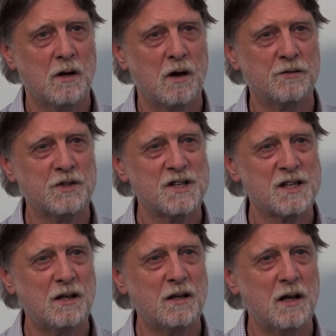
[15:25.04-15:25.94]
after
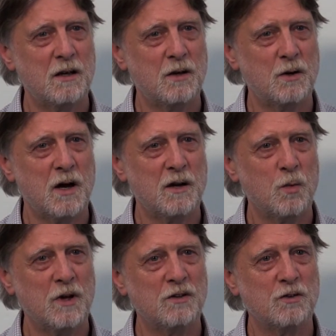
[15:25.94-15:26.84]
San Diego, I
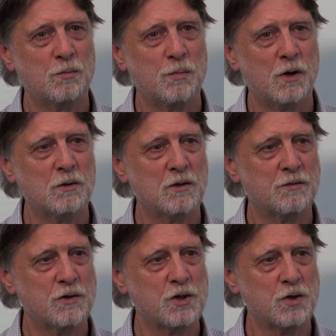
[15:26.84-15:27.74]
went to Boulder
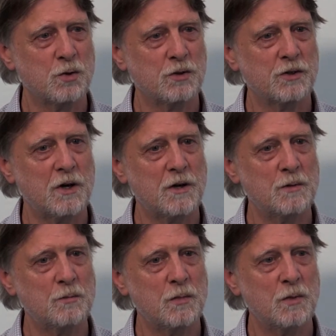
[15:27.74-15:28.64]
for a short
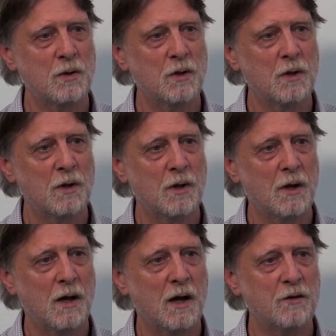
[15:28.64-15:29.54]
time.
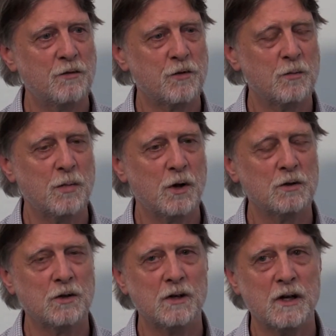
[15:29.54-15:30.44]
And from
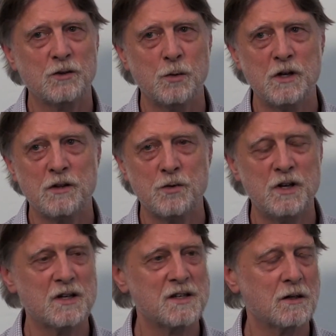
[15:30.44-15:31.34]
Boulder, like 23
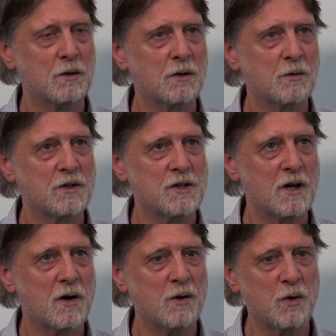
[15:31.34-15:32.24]
years ago, it's
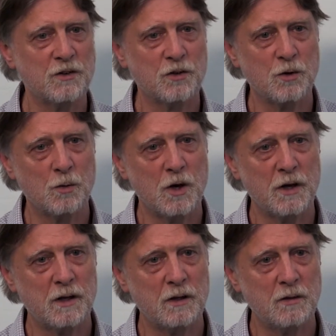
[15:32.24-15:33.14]
now, I went to
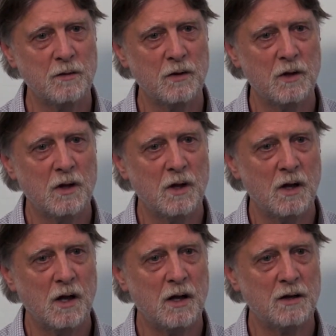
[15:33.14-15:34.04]
Hawaii.
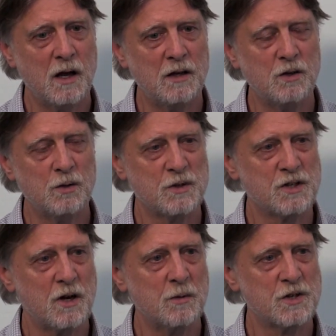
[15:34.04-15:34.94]
And I knew it
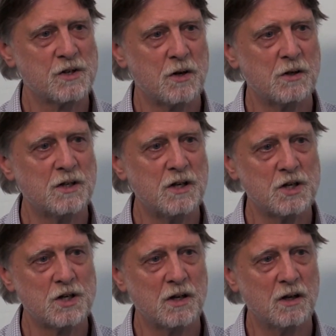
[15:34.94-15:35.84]
was time to start
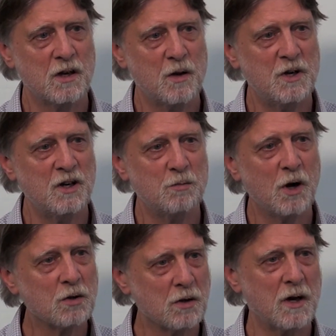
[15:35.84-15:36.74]
teaching. I mean, in
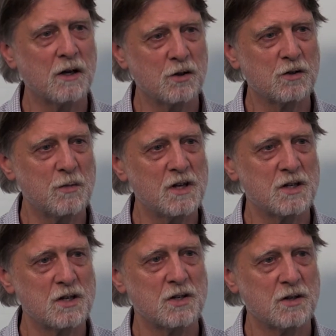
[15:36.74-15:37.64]
Boulder, I got the
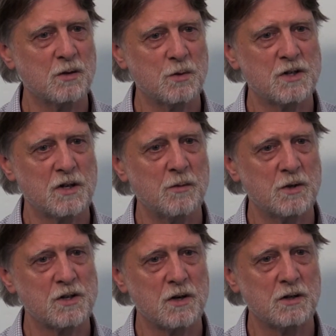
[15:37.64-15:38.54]
message that it was time
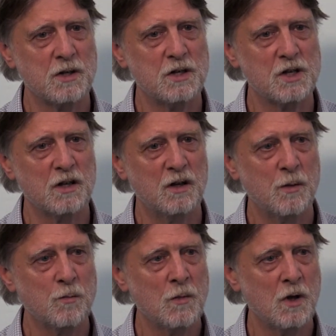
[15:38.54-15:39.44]
to start teaching.
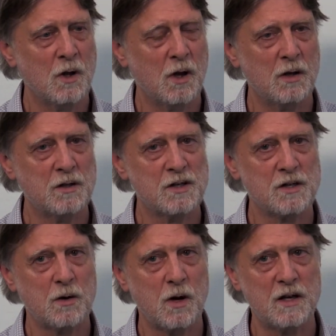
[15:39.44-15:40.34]
And
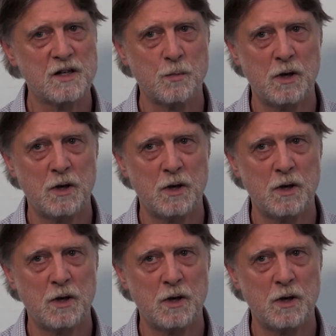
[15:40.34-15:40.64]
so I